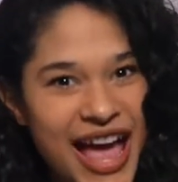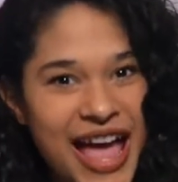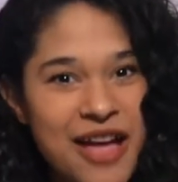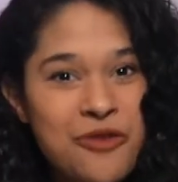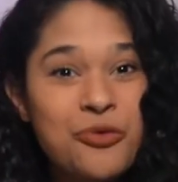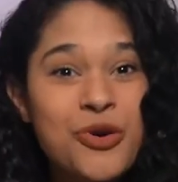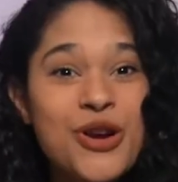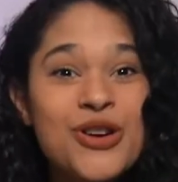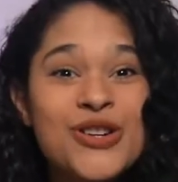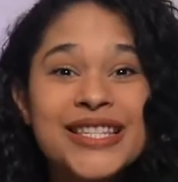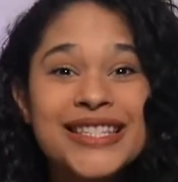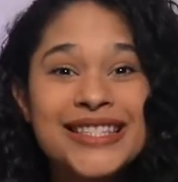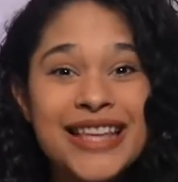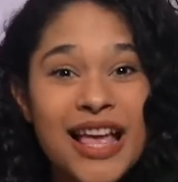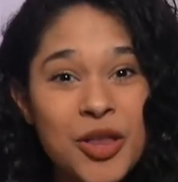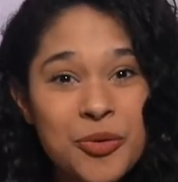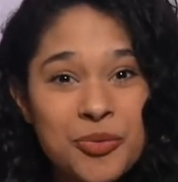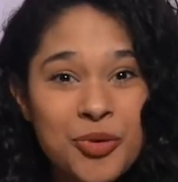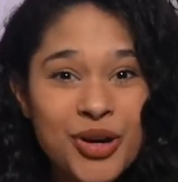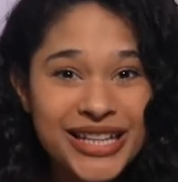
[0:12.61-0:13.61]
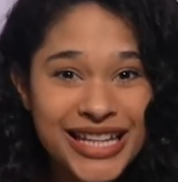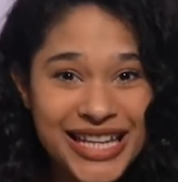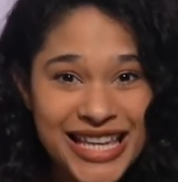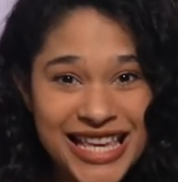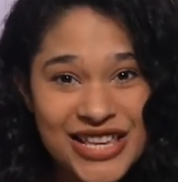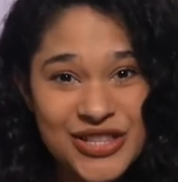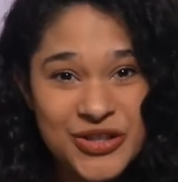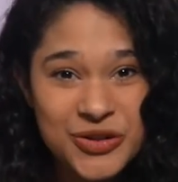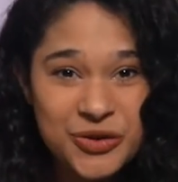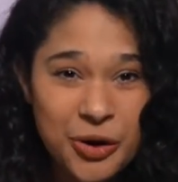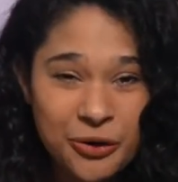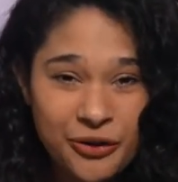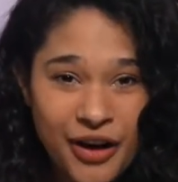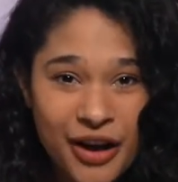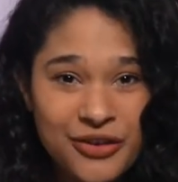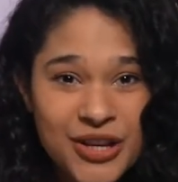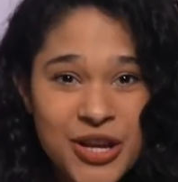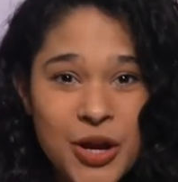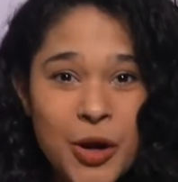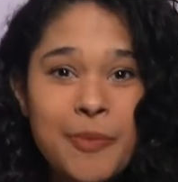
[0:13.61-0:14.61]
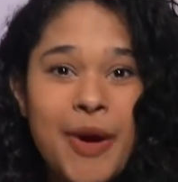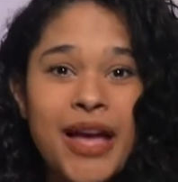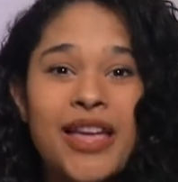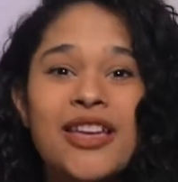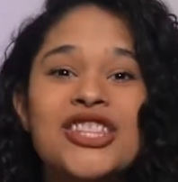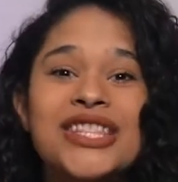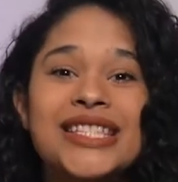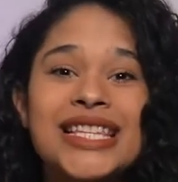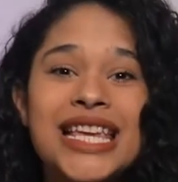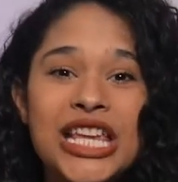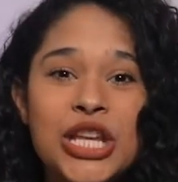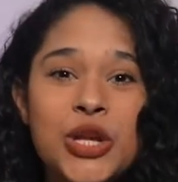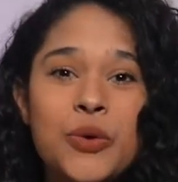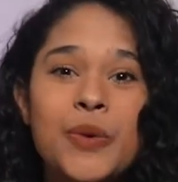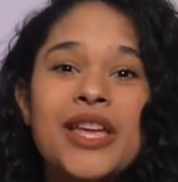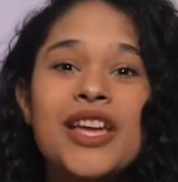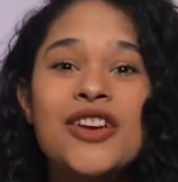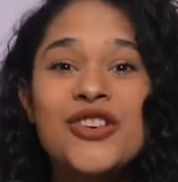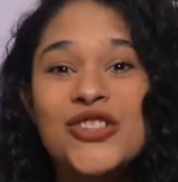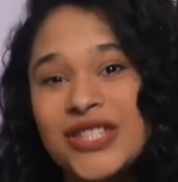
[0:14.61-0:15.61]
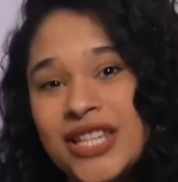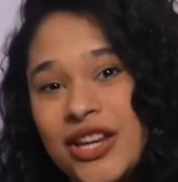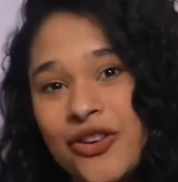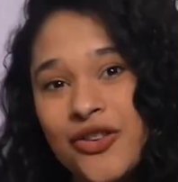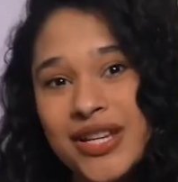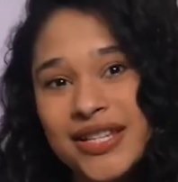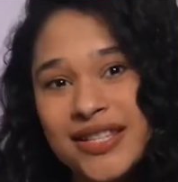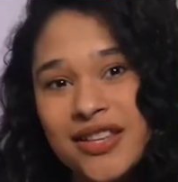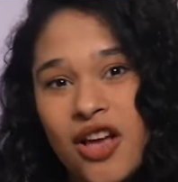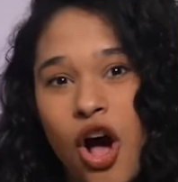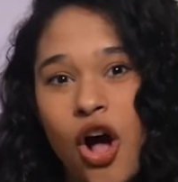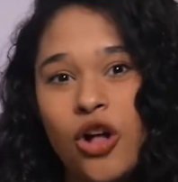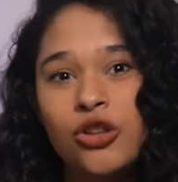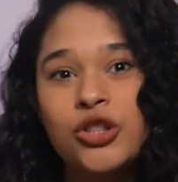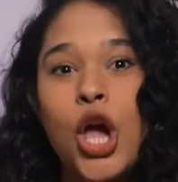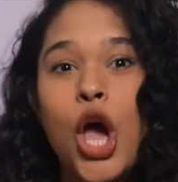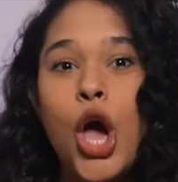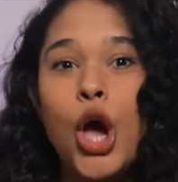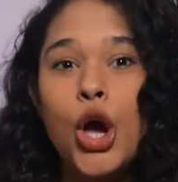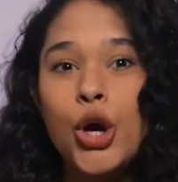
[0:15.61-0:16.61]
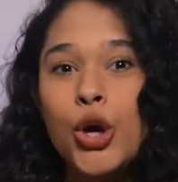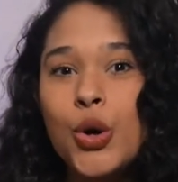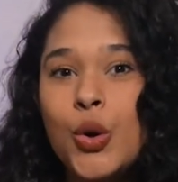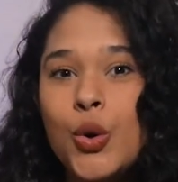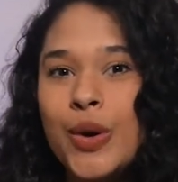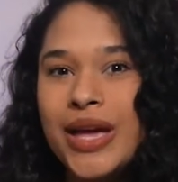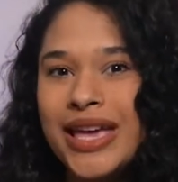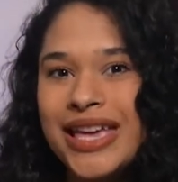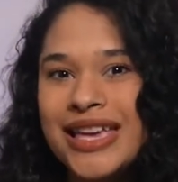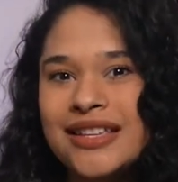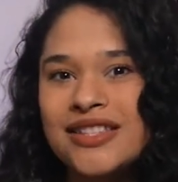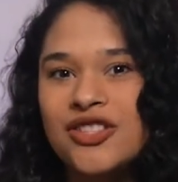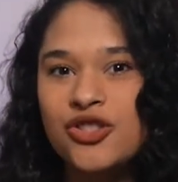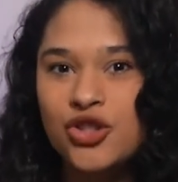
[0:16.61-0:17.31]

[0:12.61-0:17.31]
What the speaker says: and we're celebrating Easter around here by continuing our series called Who is